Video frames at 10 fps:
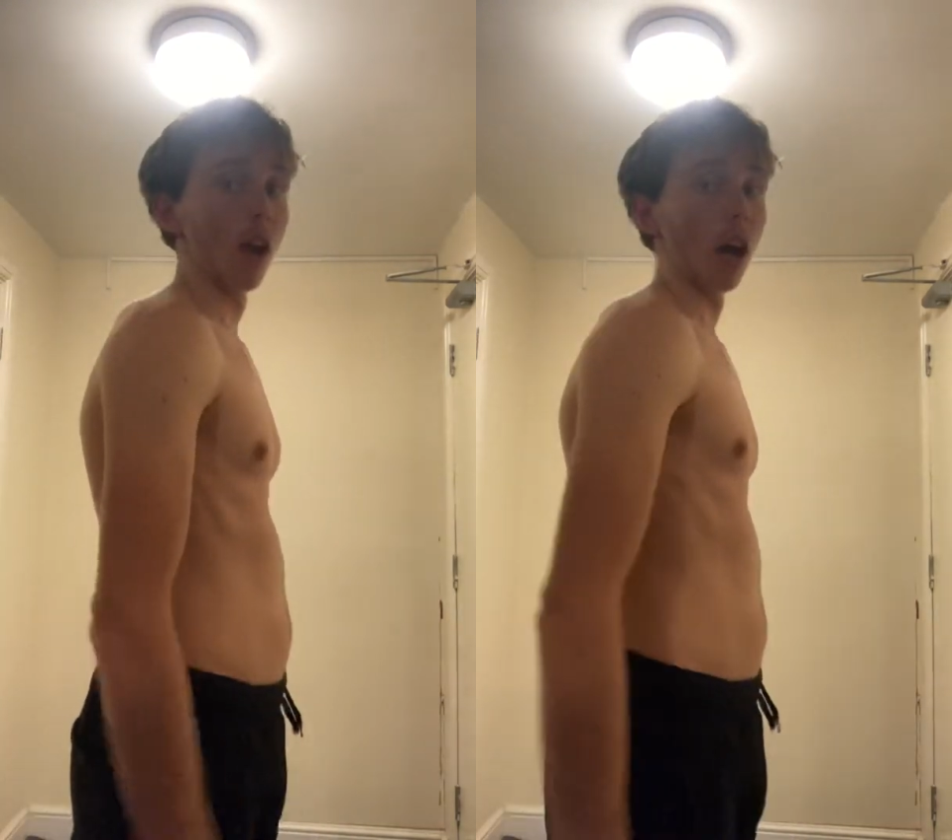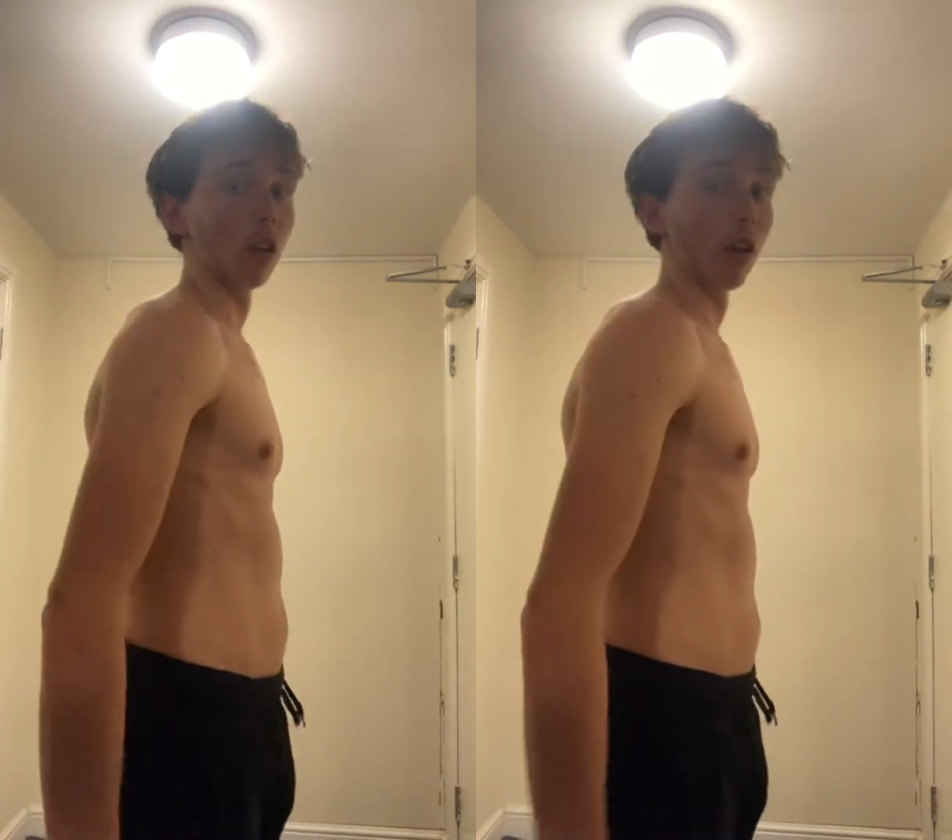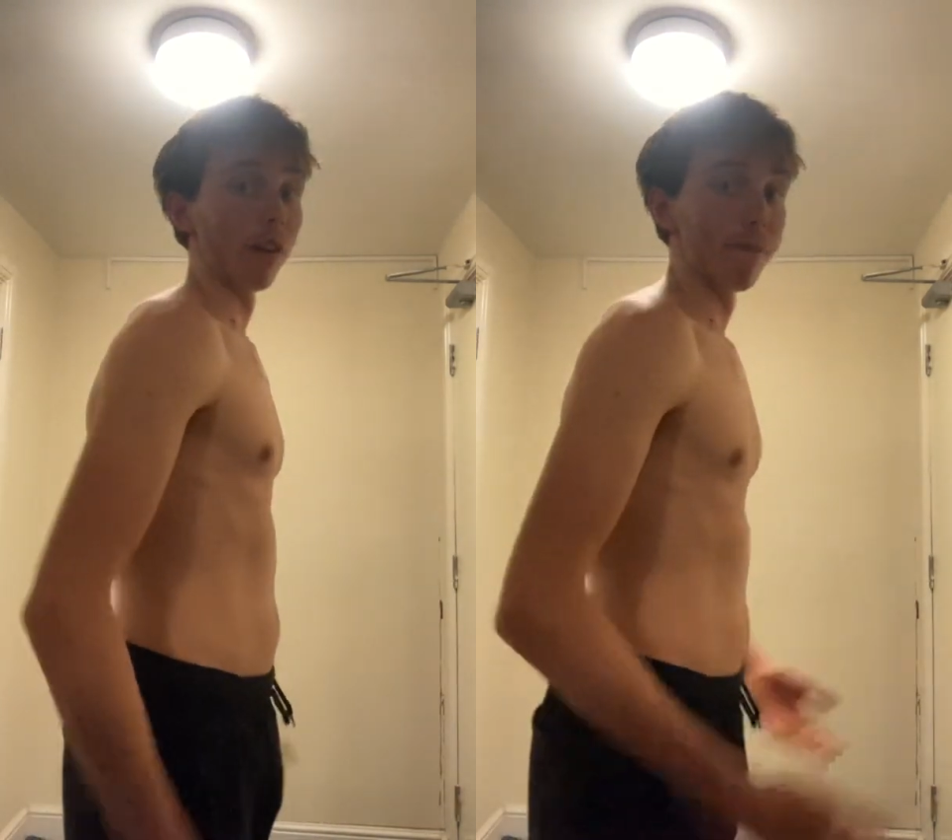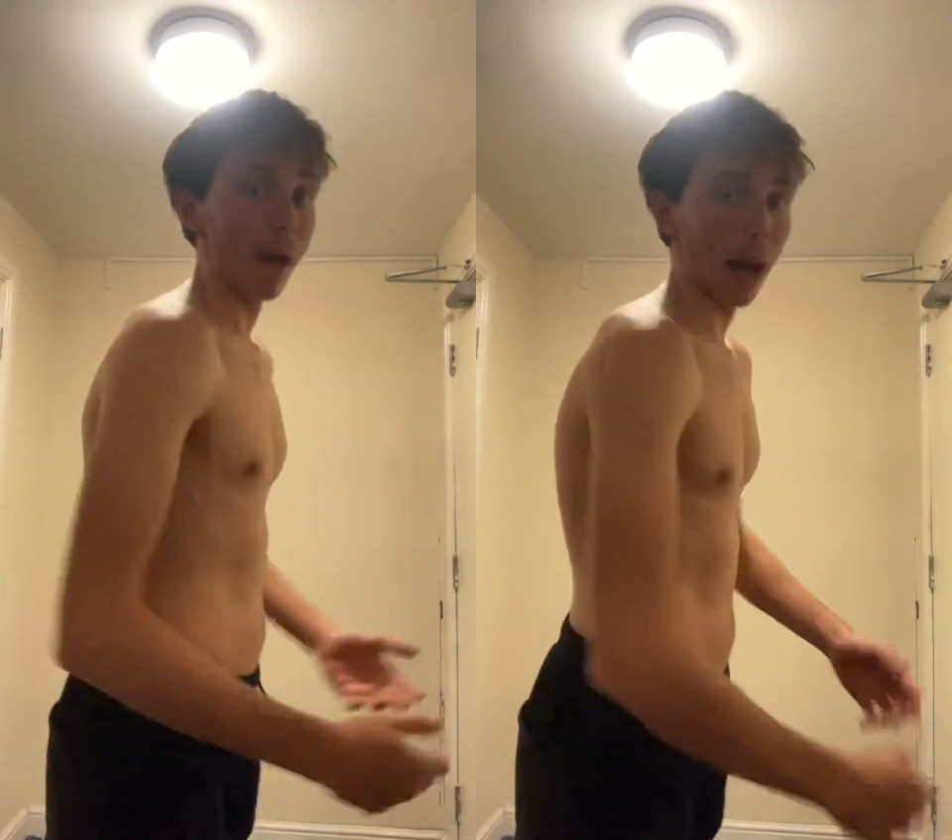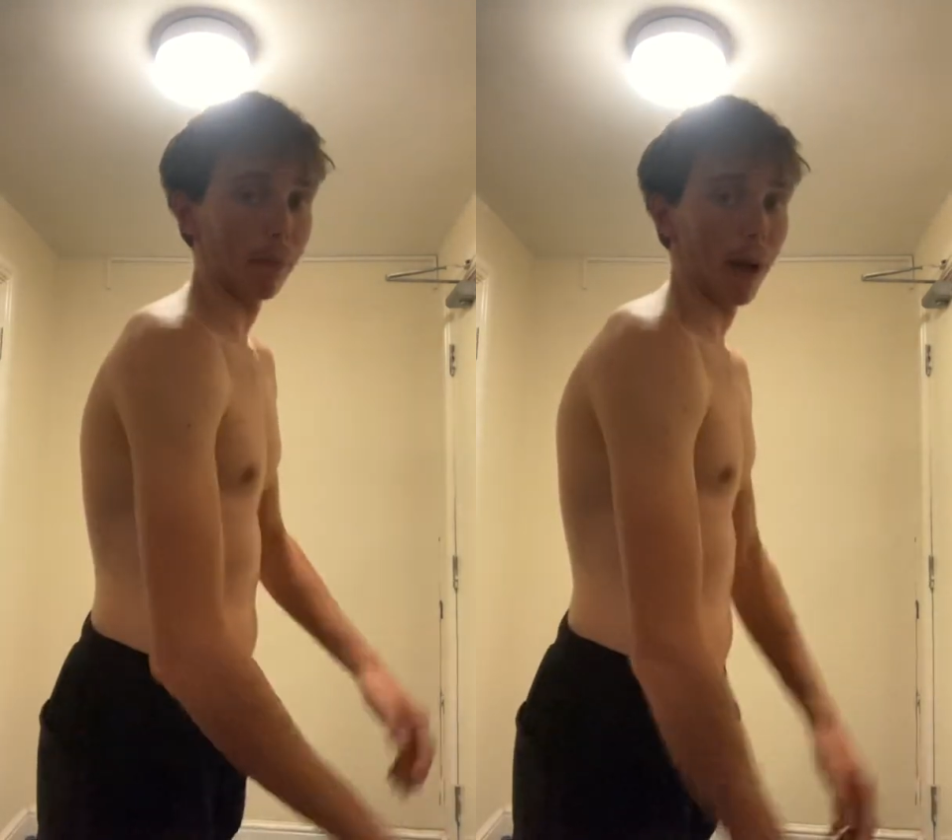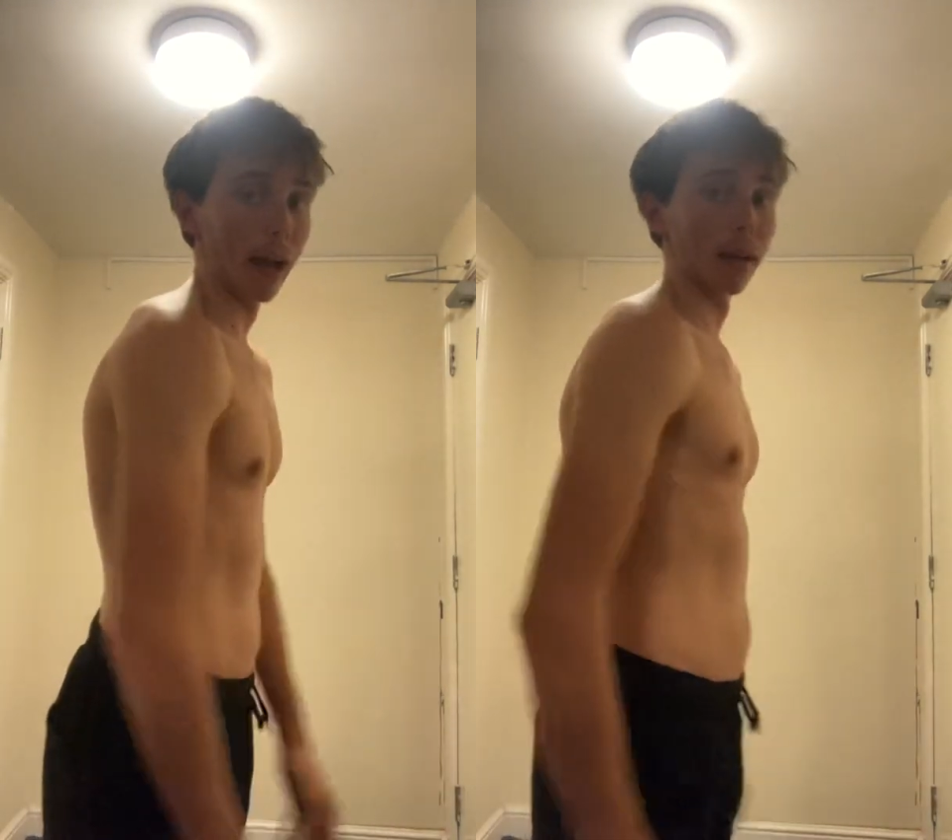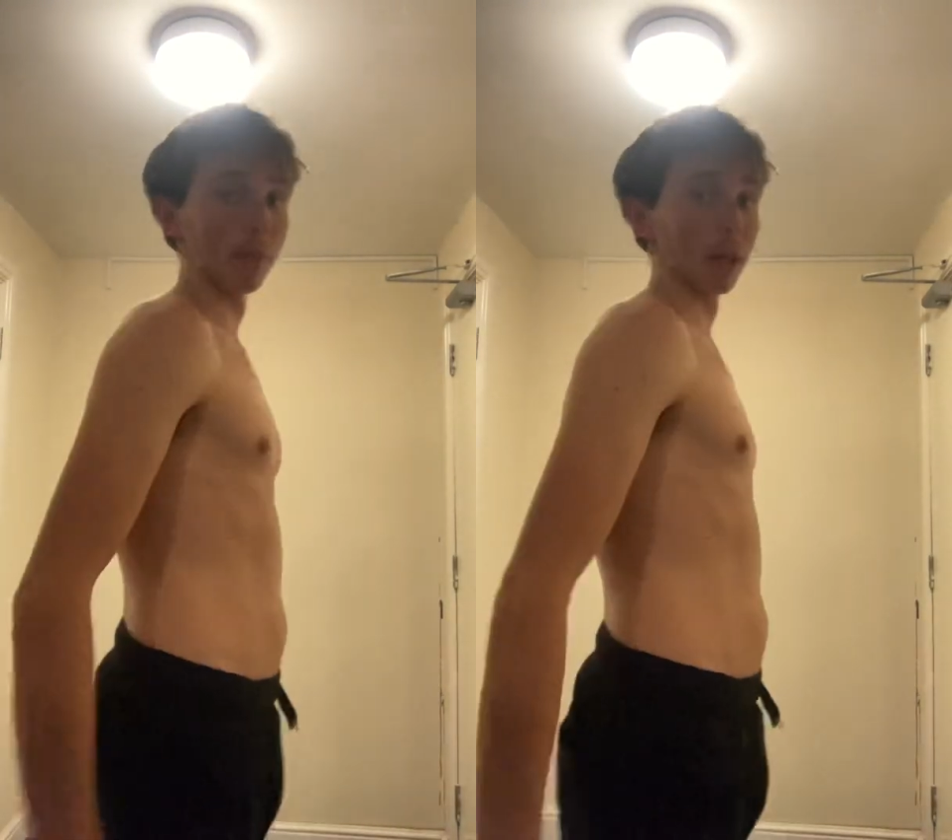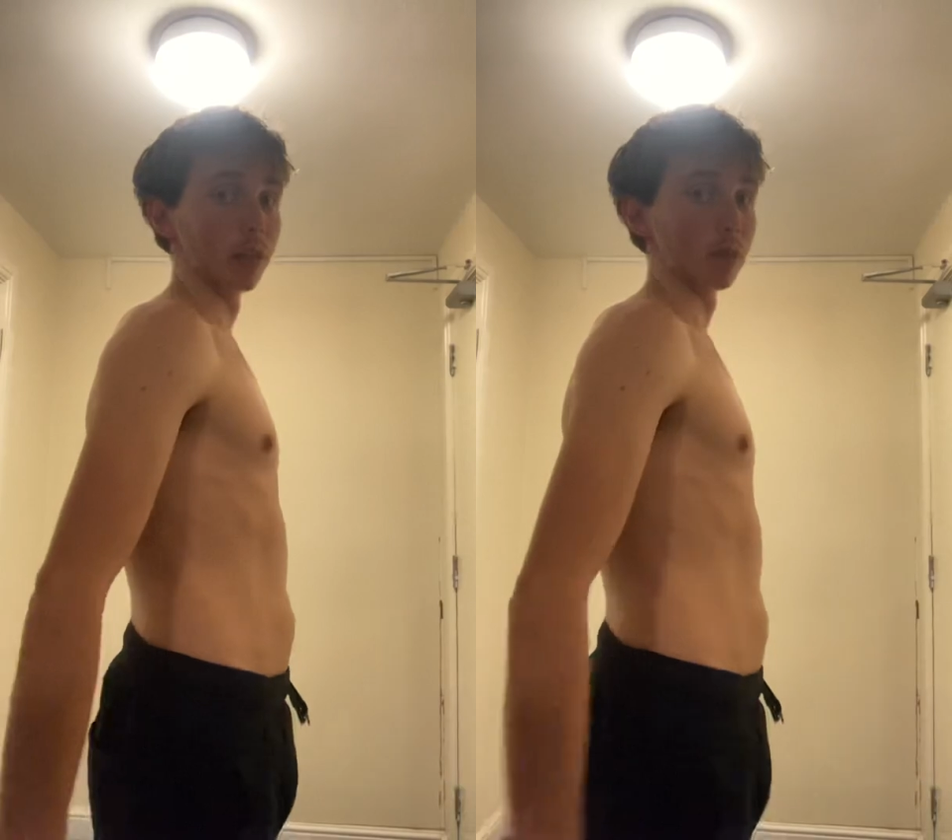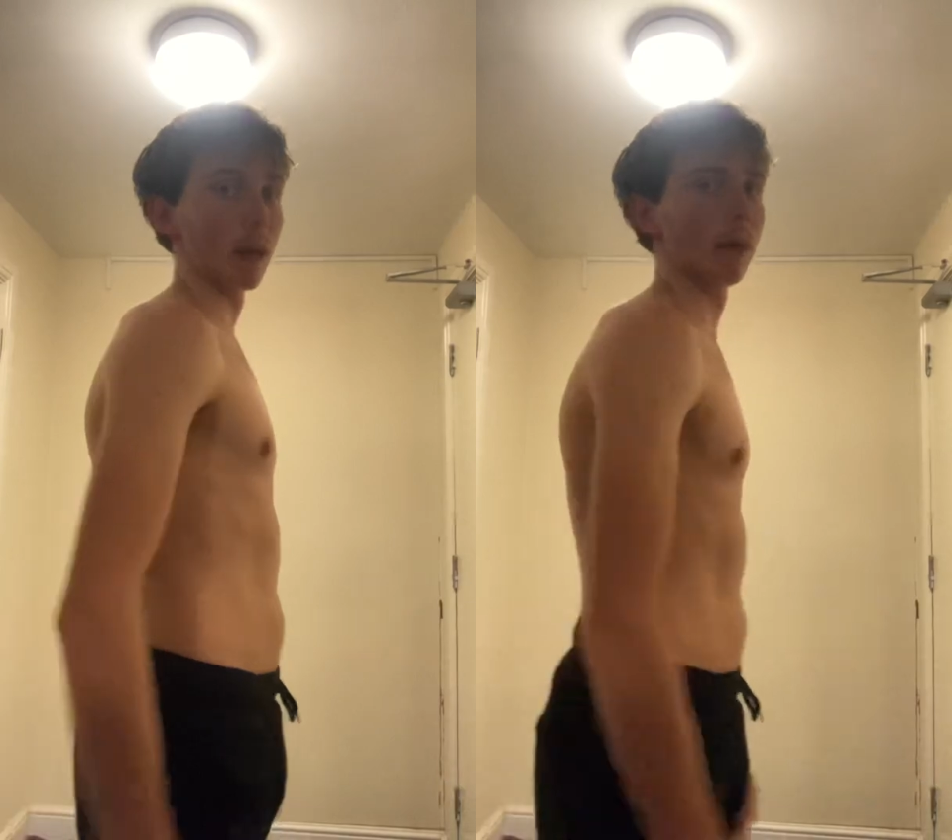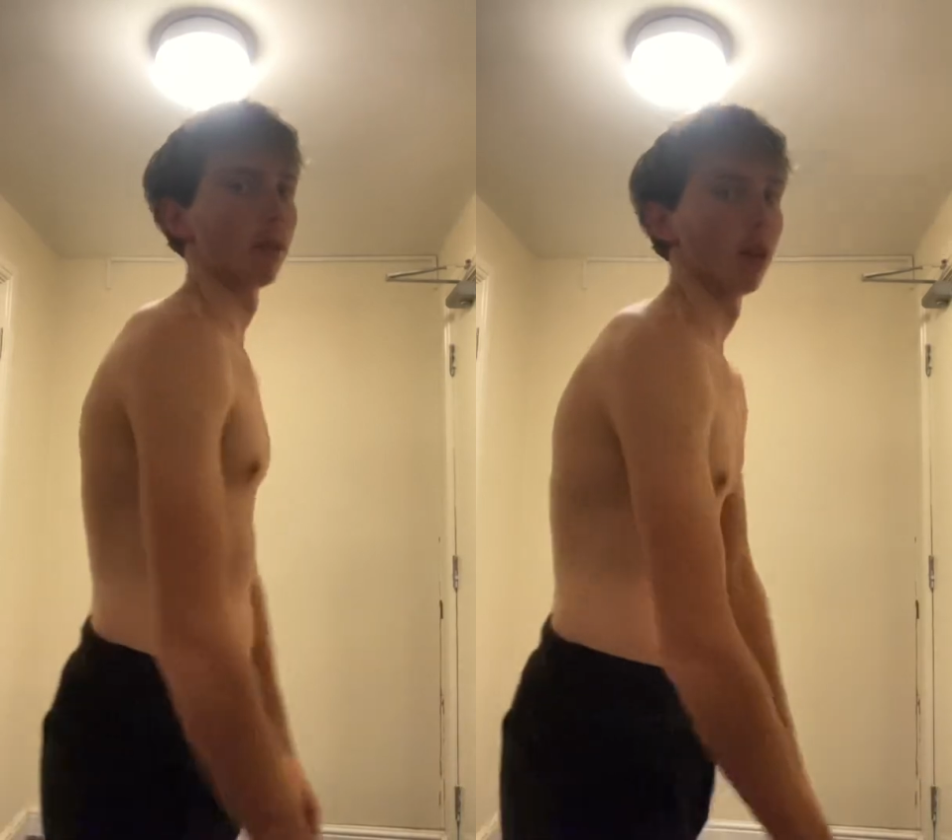a lot of back pain, because
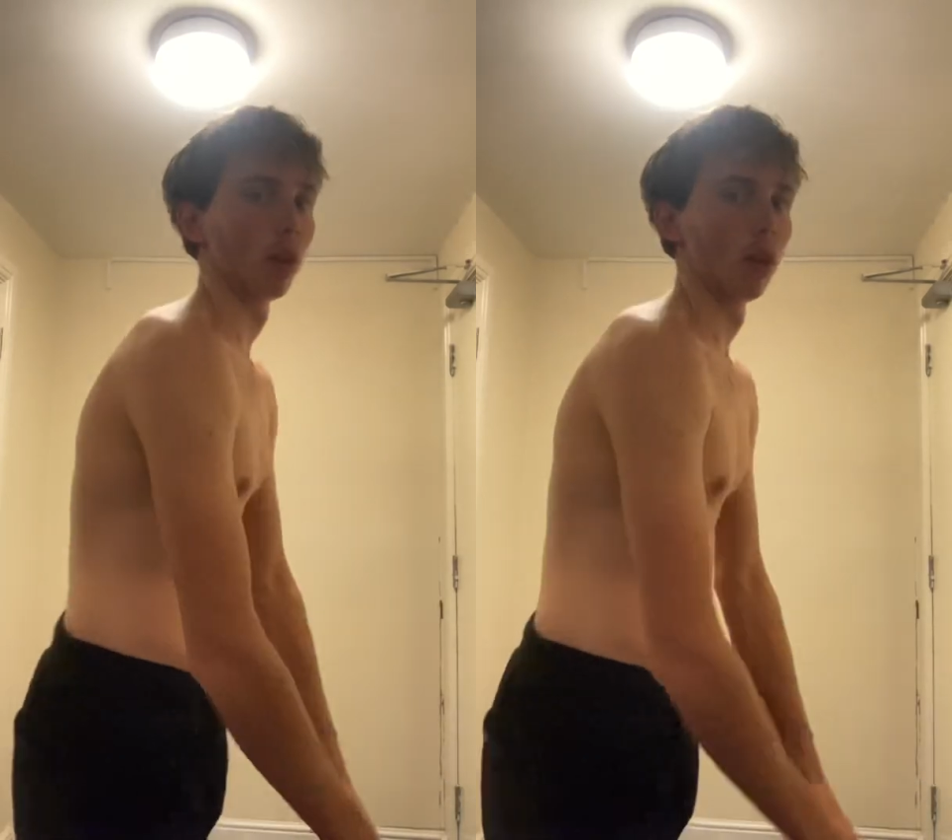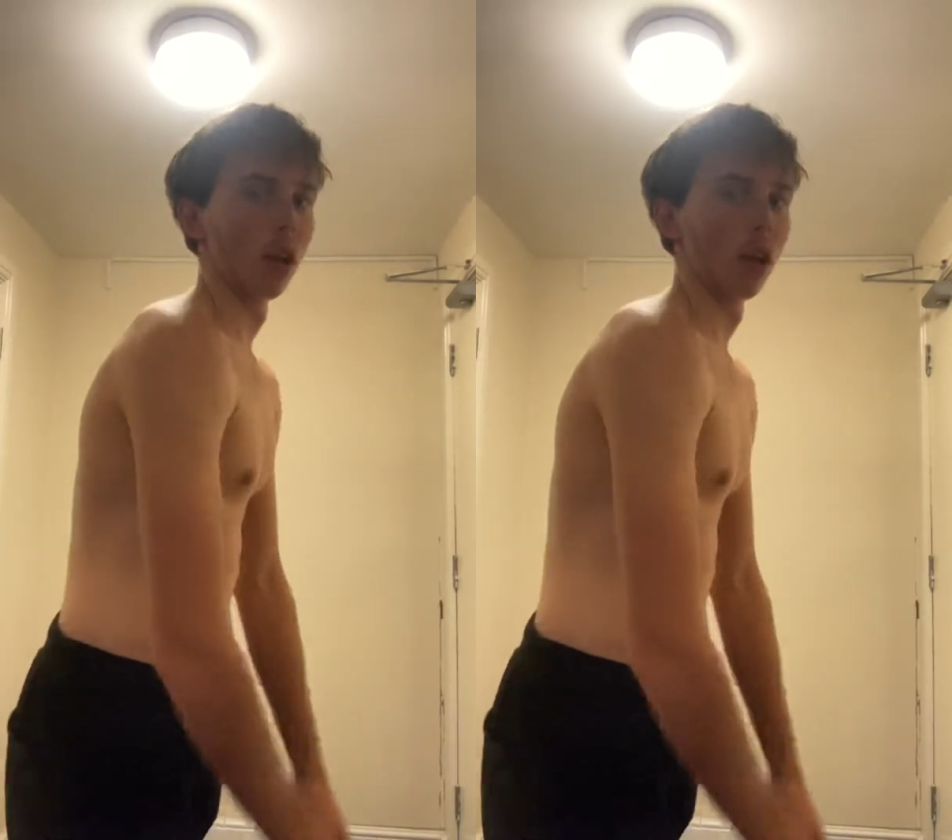people are